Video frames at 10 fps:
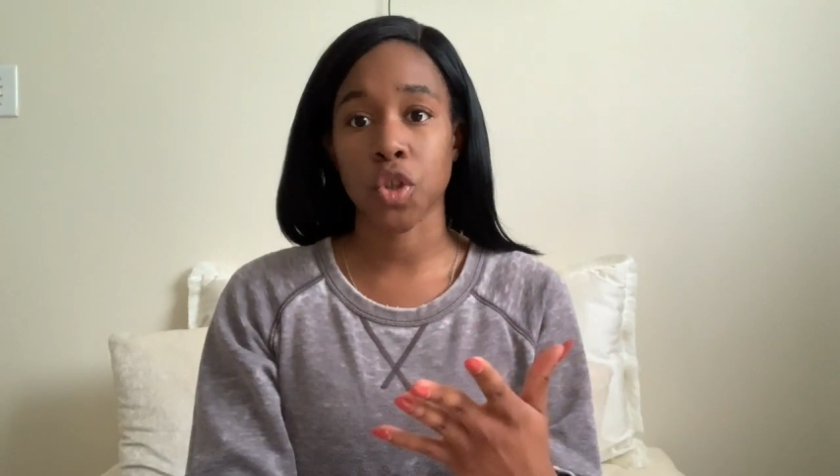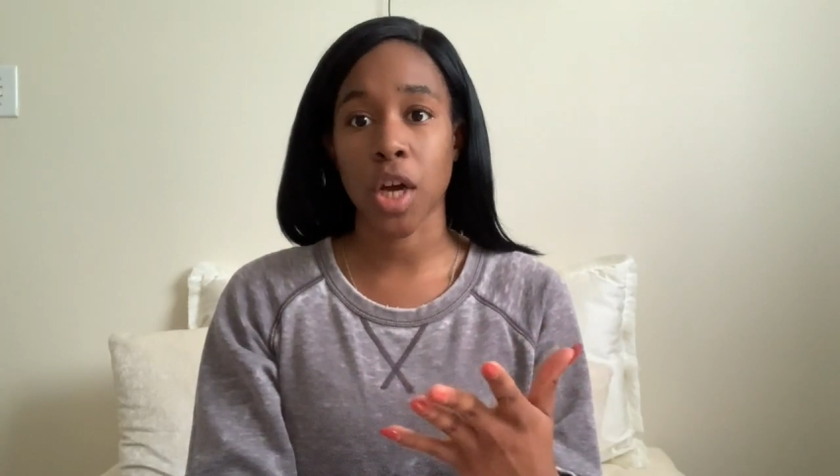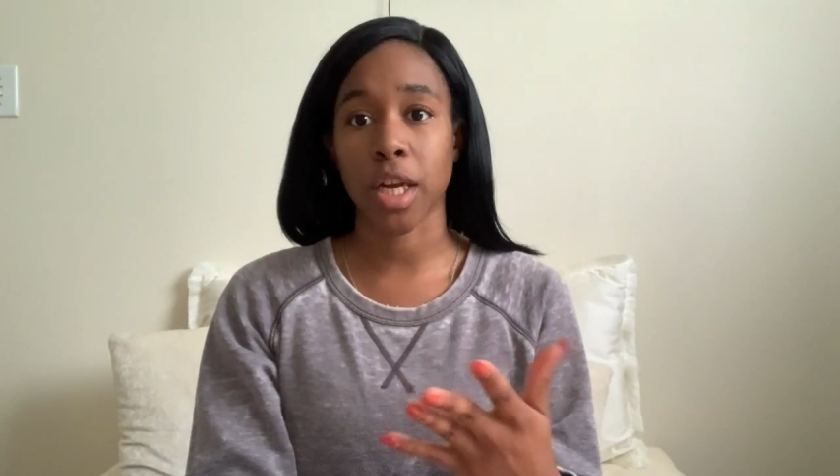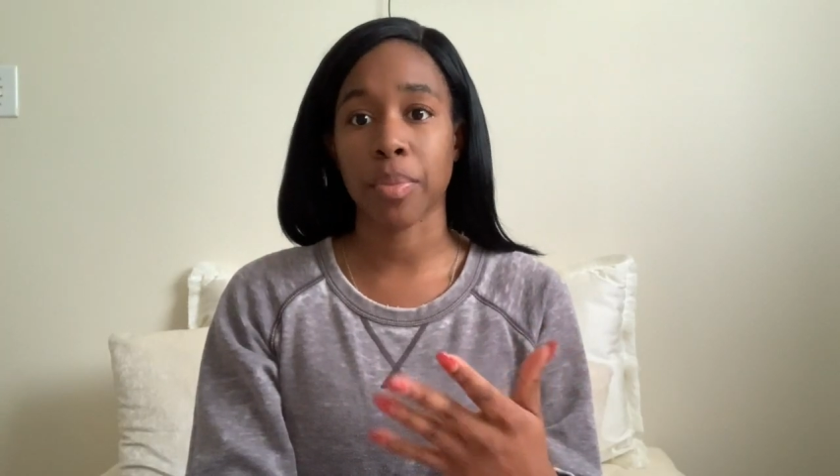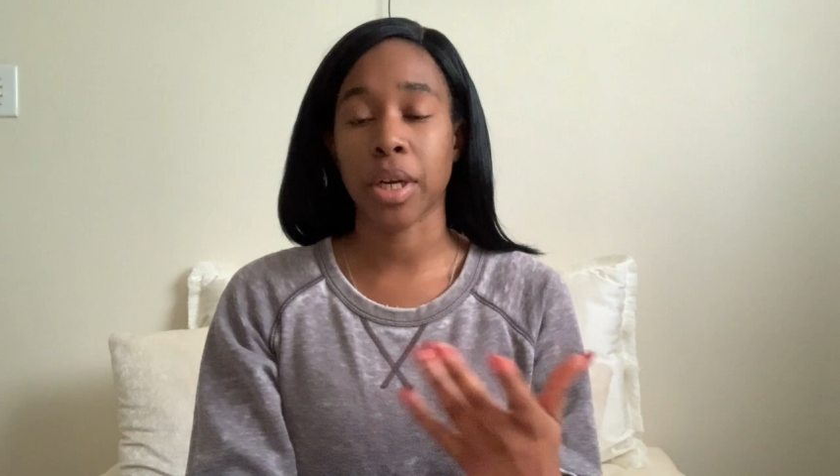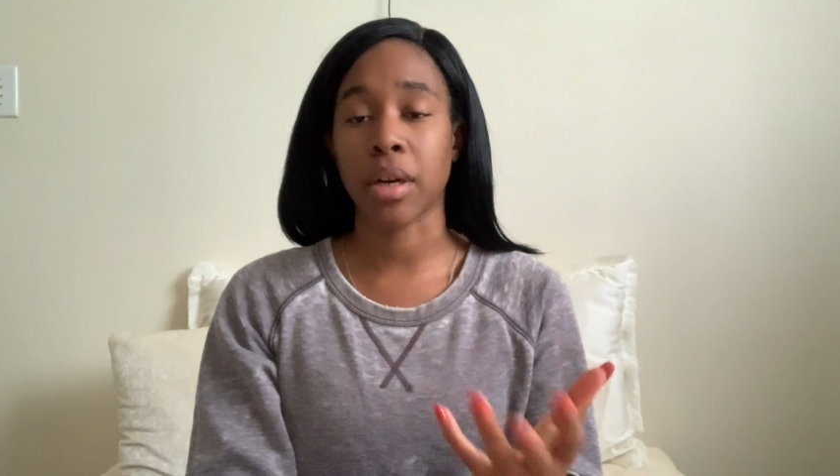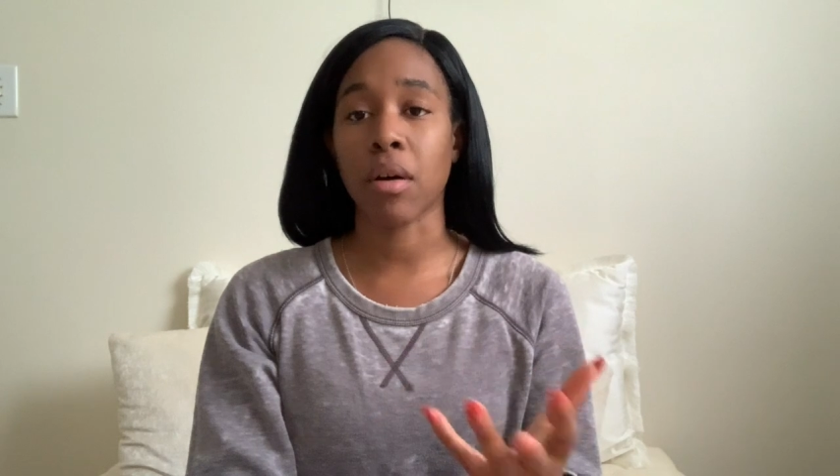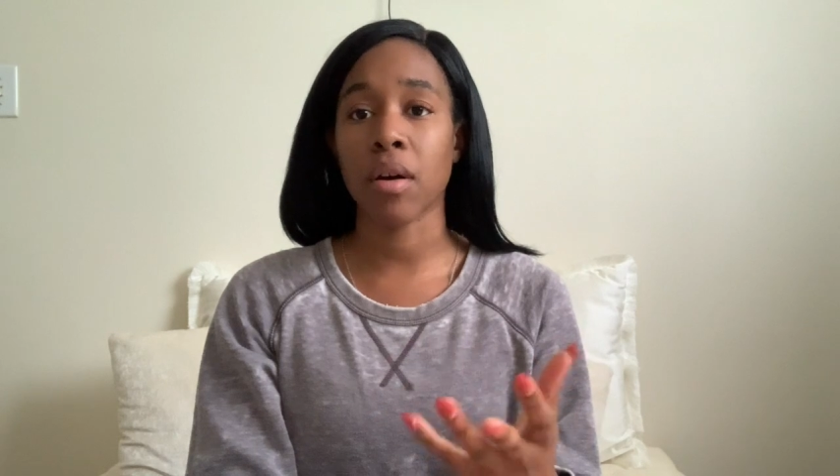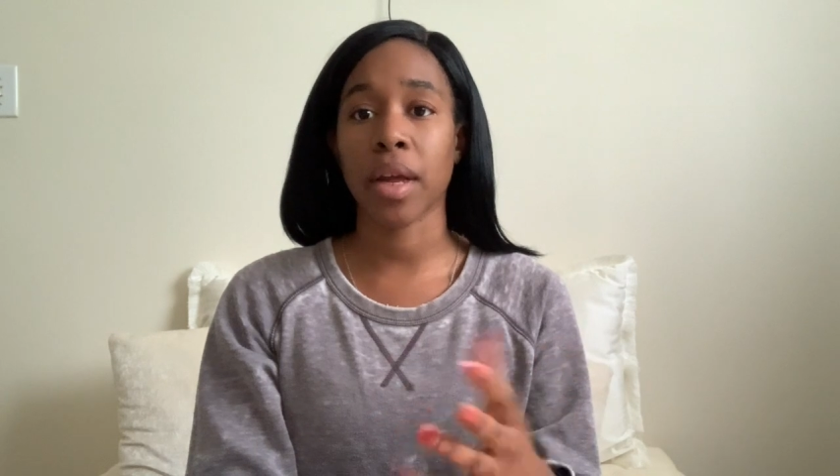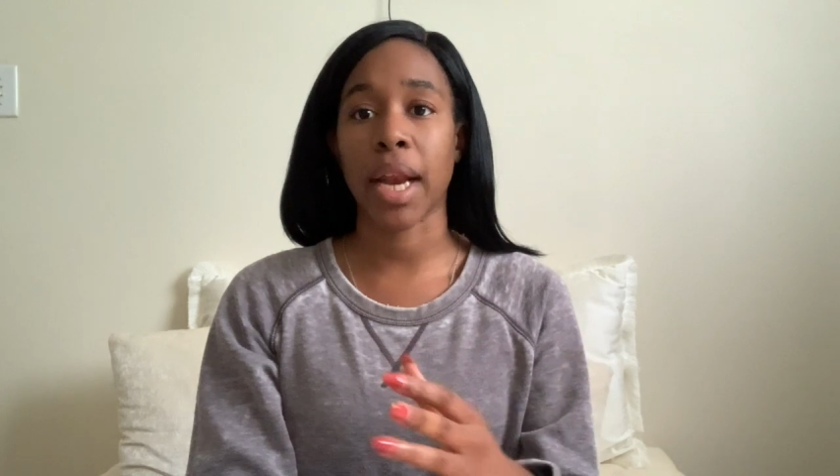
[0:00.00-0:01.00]
try to put it
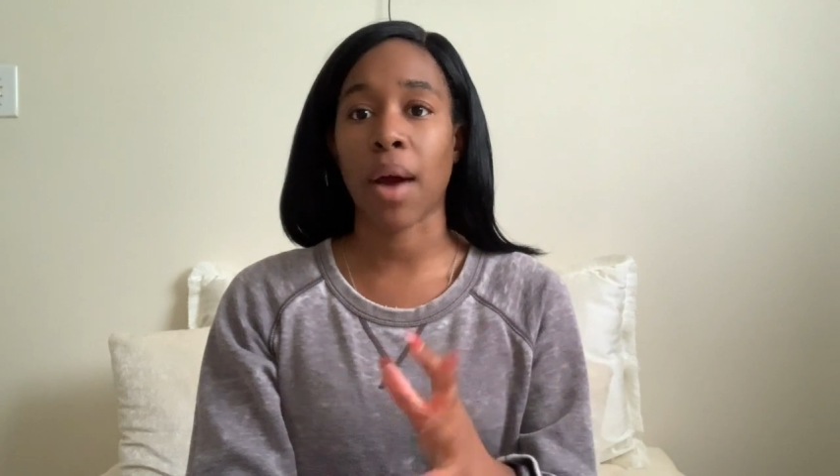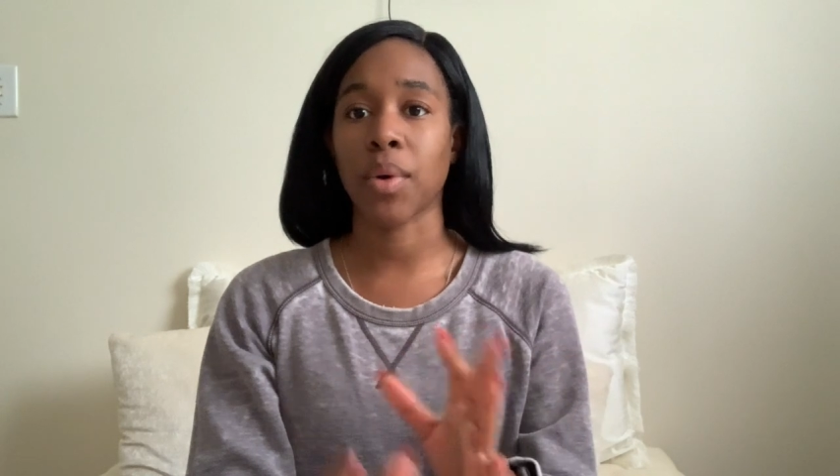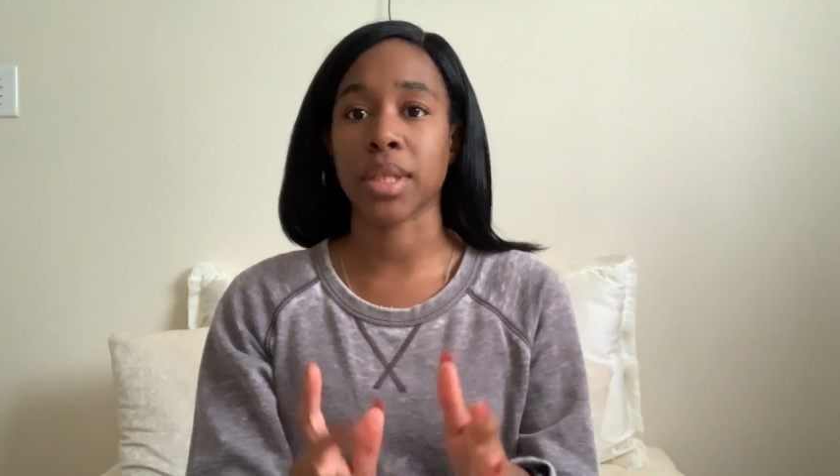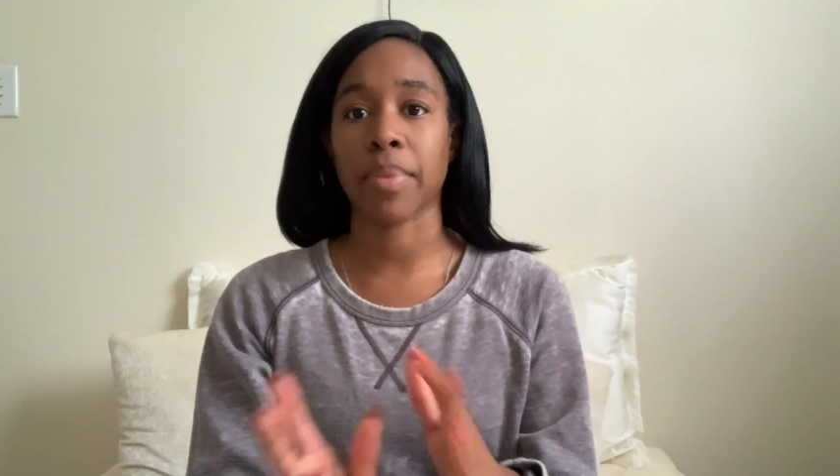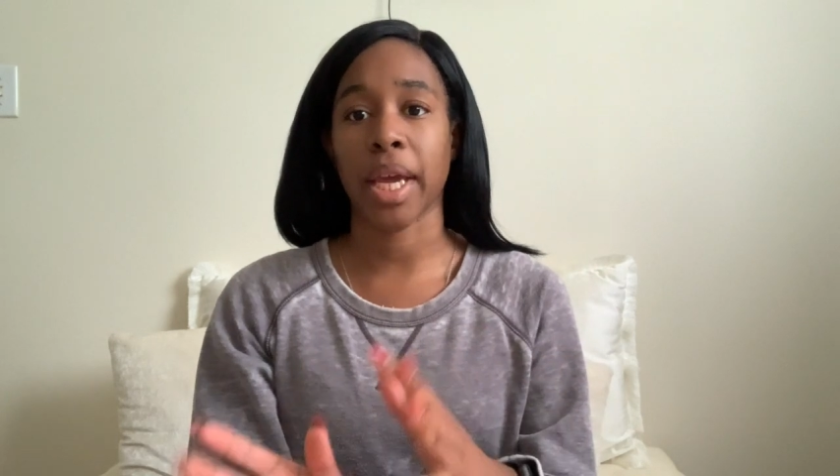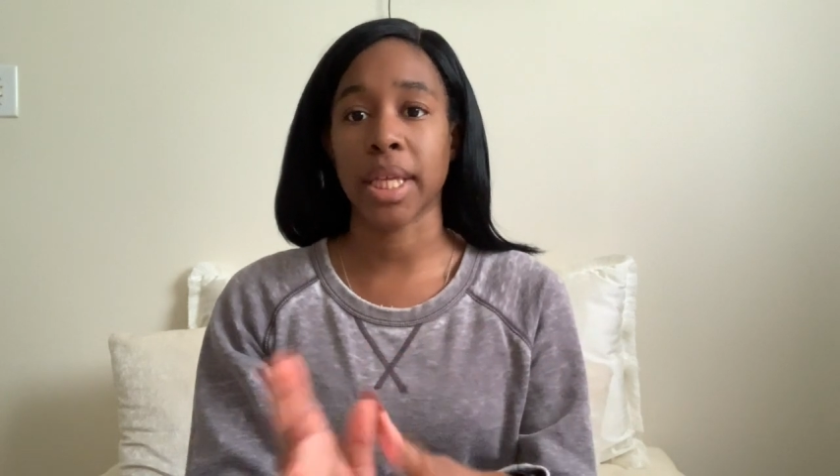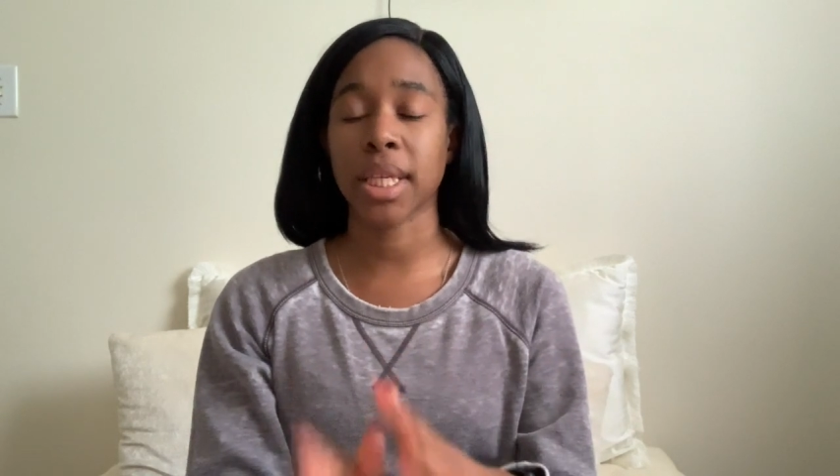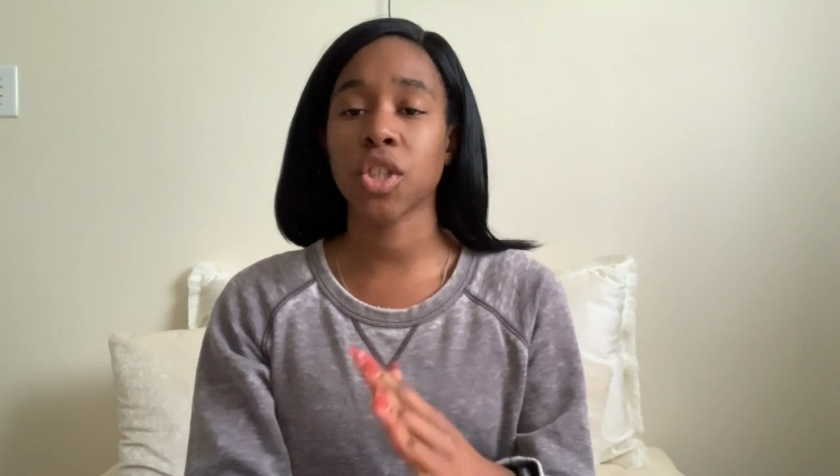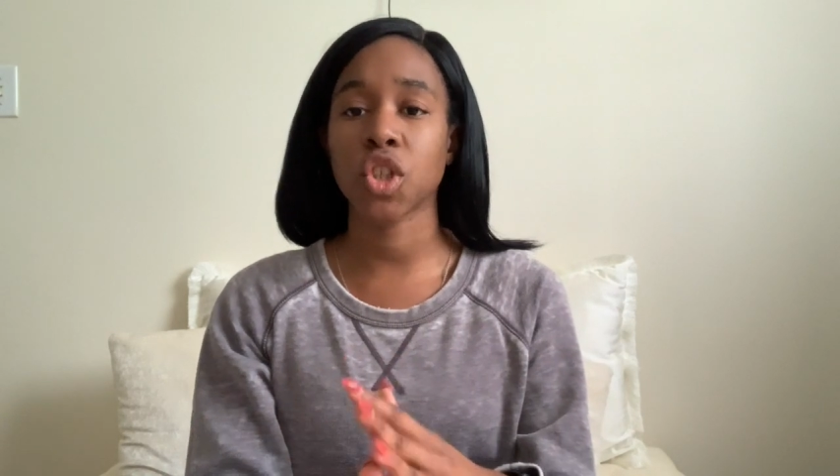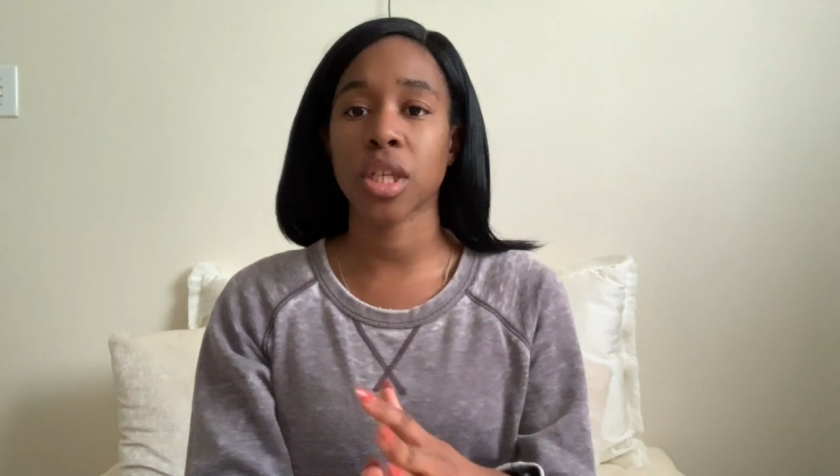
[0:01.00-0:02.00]
on and I wasn't paying
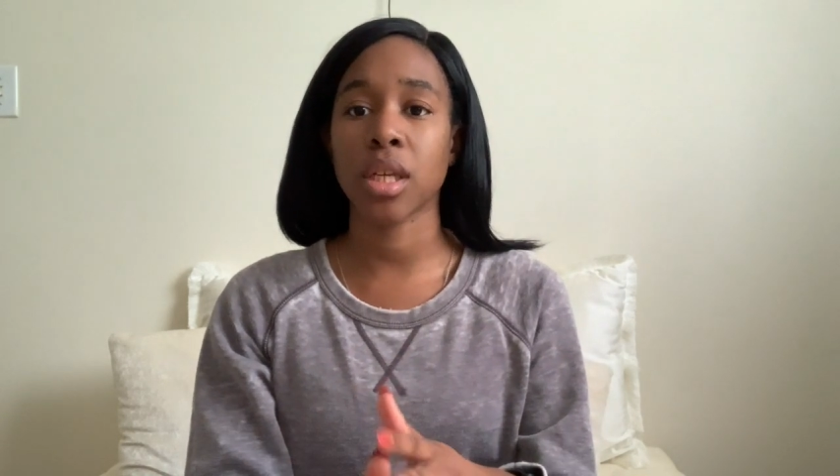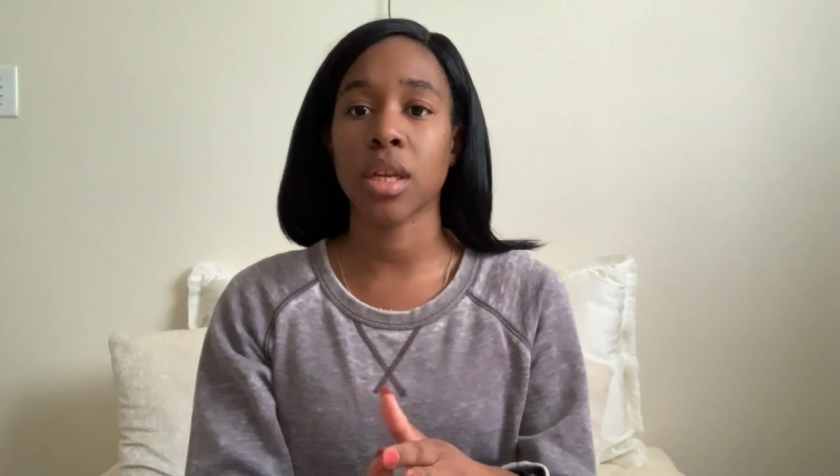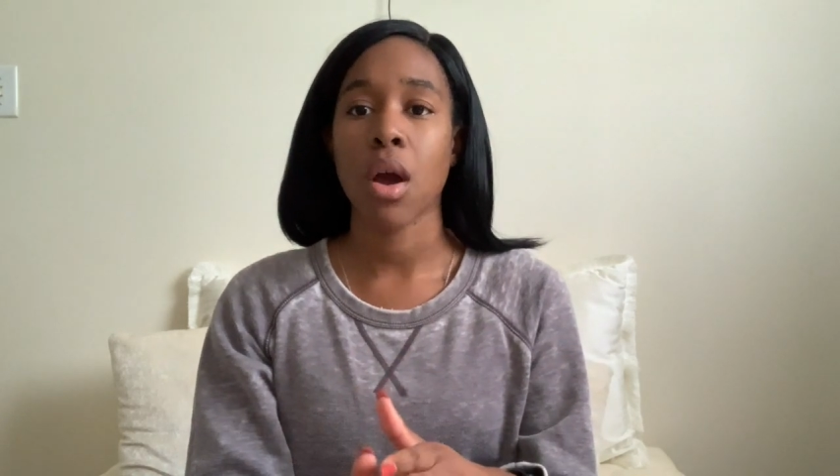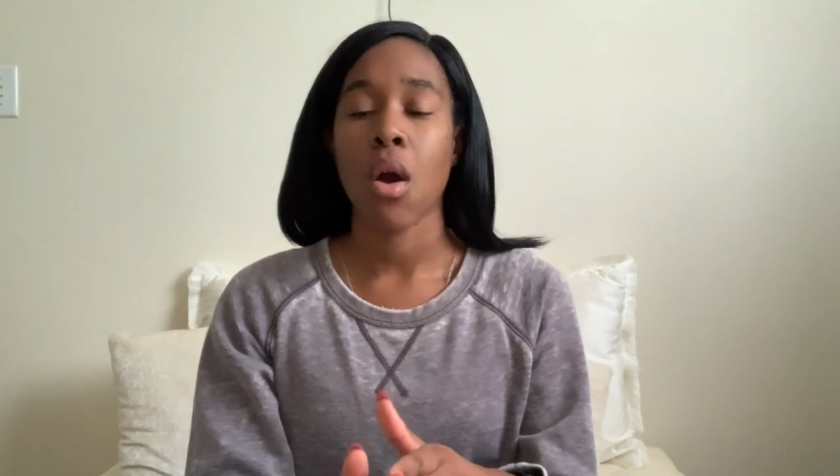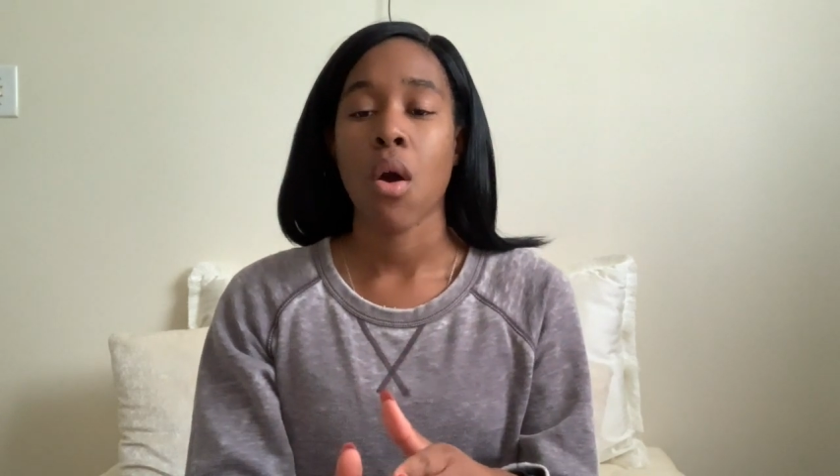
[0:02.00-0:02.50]
attention,